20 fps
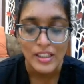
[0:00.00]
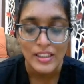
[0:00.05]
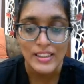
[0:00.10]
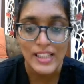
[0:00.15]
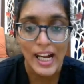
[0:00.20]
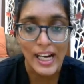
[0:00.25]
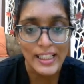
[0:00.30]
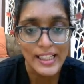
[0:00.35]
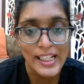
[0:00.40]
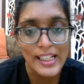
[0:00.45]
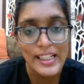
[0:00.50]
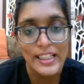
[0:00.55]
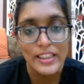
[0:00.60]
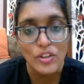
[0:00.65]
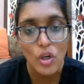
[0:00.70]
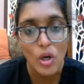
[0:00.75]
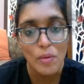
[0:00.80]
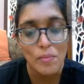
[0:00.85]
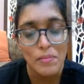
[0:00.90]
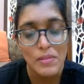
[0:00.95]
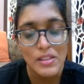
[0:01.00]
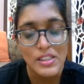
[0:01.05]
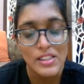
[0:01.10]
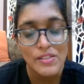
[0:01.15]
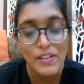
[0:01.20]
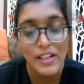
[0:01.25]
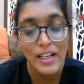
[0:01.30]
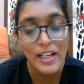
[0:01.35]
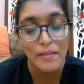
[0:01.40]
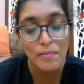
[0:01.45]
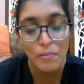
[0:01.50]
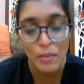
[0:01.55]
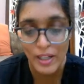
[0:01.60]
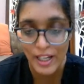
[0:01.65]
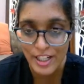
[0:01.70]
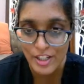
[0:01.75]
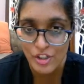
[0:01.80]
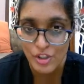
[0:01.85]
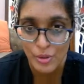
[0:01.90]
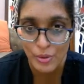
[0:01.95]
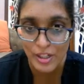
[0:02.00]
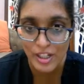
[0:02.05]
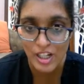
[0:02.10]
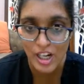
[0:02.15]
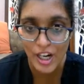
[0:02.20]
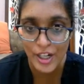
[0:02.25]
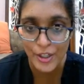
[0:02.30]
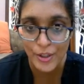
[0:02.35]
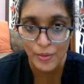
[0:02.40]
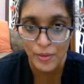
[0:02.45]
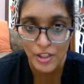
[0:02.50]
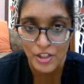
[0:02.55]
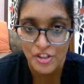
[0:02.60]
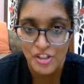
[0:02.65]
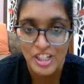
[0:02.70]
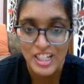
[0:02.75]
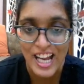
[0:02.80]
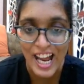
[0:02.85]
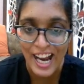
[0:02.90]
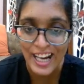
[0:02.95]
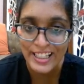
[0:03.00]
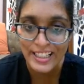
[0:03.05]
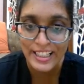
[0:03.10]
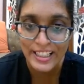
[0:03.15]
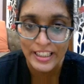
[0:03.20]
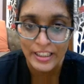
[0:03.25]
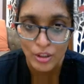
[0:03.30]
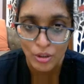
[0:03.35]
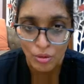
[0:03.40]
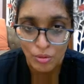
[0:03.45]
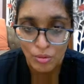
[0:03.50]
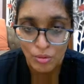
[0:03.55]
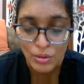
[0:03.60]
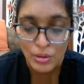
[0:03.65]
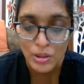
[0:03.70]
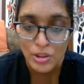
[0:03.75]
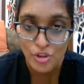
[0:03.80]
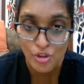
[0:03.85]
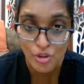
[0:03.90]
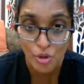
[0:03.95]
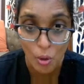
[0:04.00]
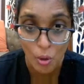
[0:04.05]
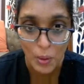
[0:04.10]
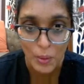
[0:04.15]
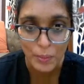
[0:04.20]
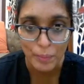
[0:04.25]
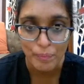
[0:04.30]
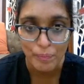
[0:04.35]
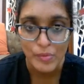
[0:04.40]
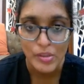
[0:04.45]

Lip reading: that LA thrombus will embolize during cardioversion and lead to stroke.